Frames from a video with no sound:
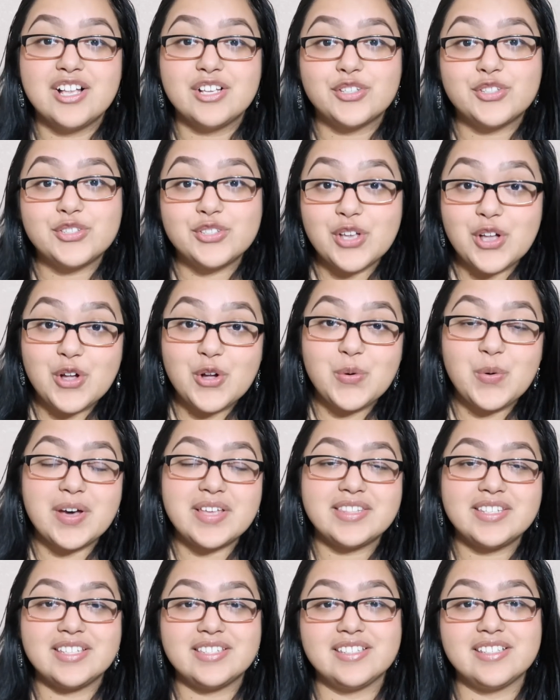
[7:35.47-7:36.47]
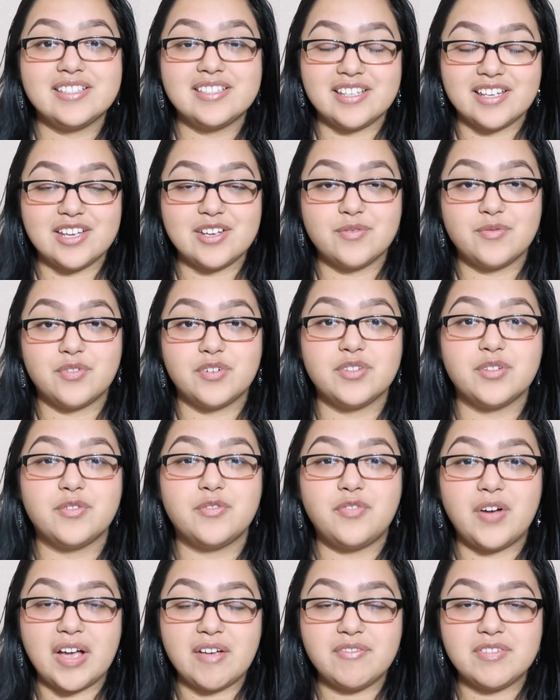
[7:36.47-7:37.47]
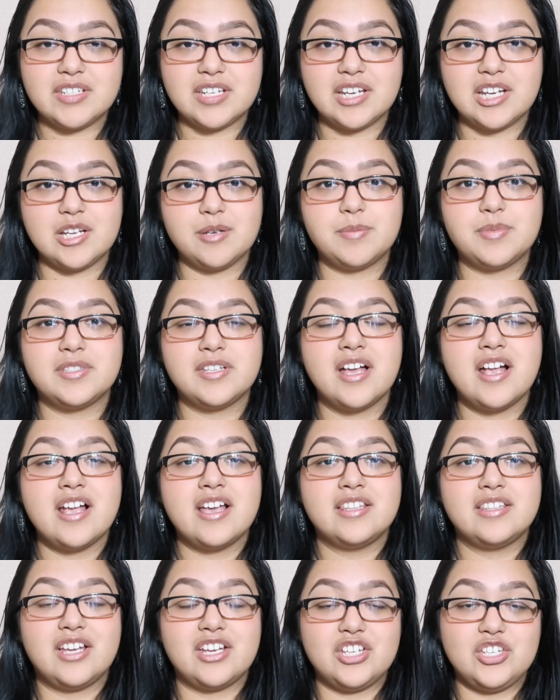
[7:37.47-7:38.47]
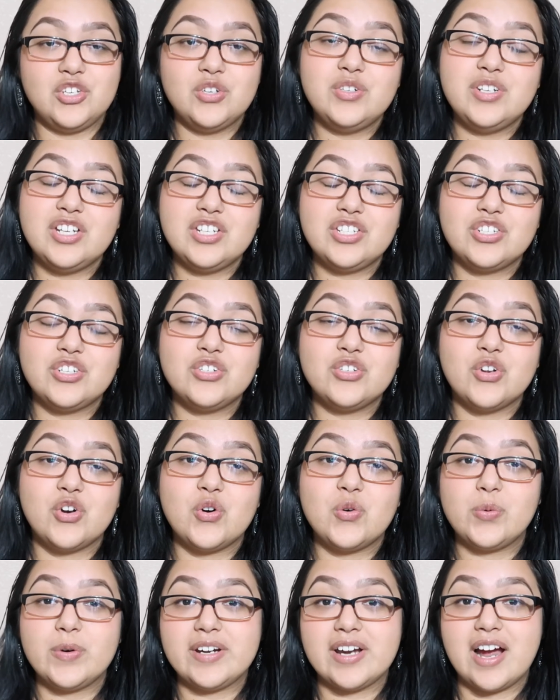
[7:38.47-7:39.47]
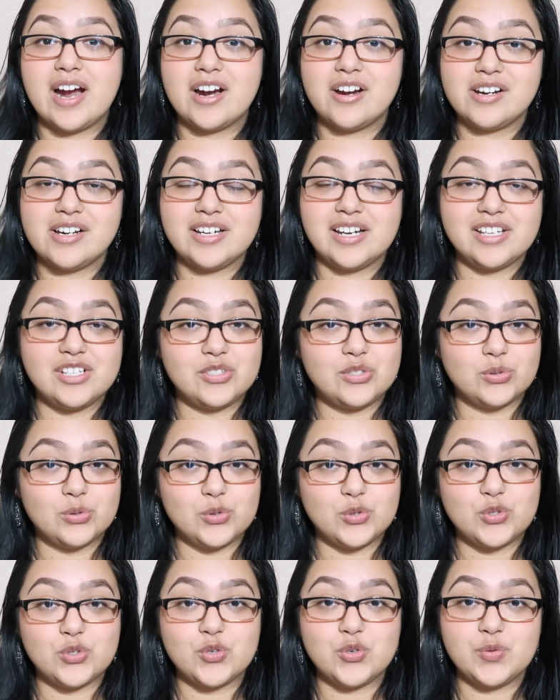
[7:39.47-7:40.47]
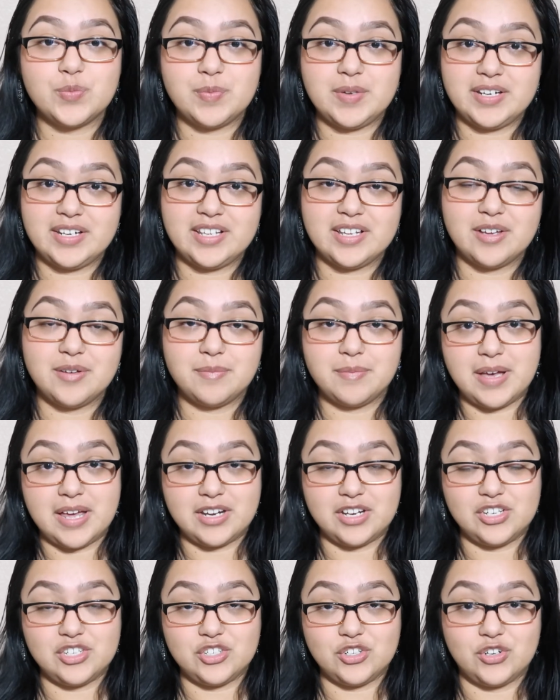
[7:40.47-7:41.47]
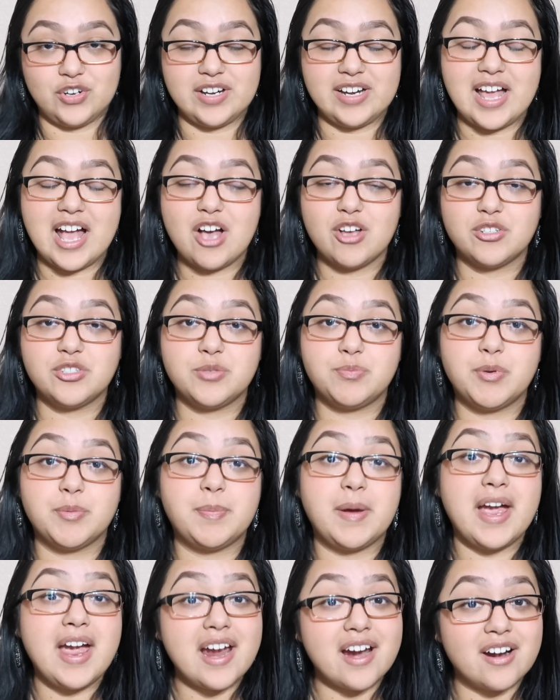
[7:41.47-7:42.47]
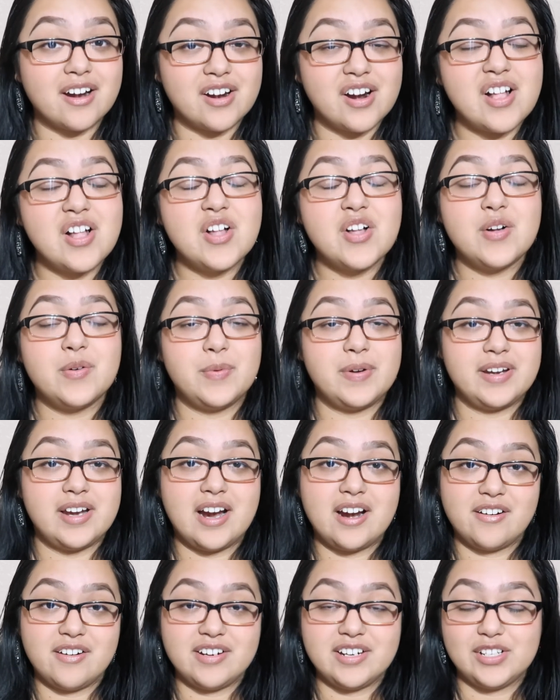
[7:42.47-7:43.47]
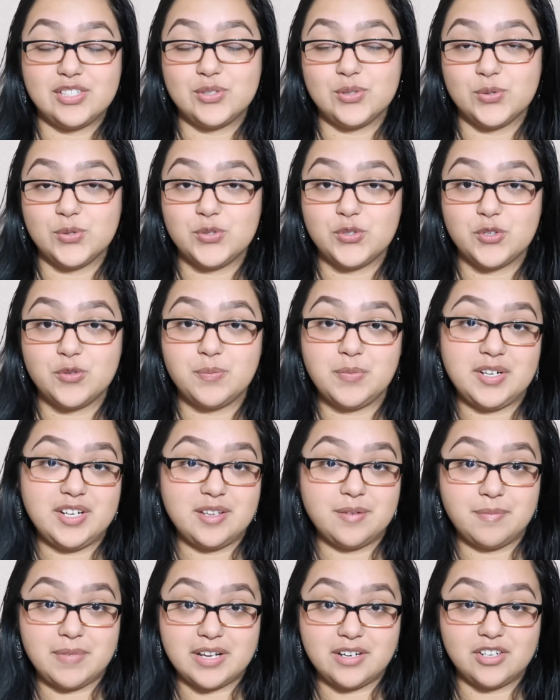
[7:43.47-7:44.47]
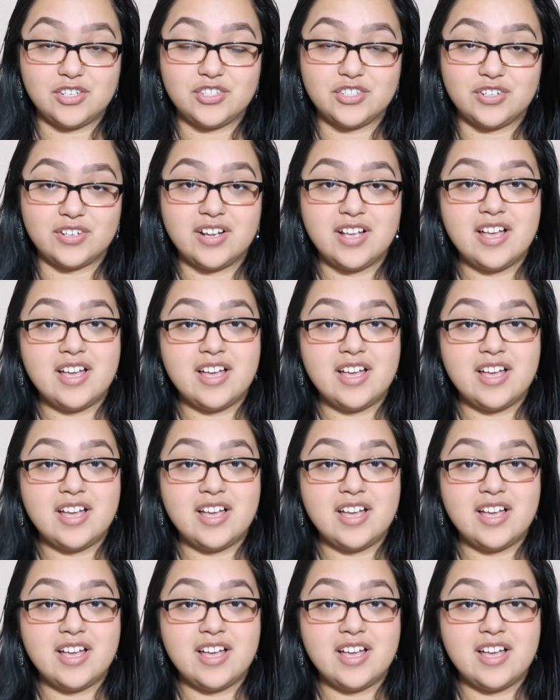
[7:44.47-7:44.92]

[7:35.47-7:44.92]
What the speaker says: So this is it for the 5 tips that you need to know when hiring a social media manager, and how to prepare when hiring a social media manager.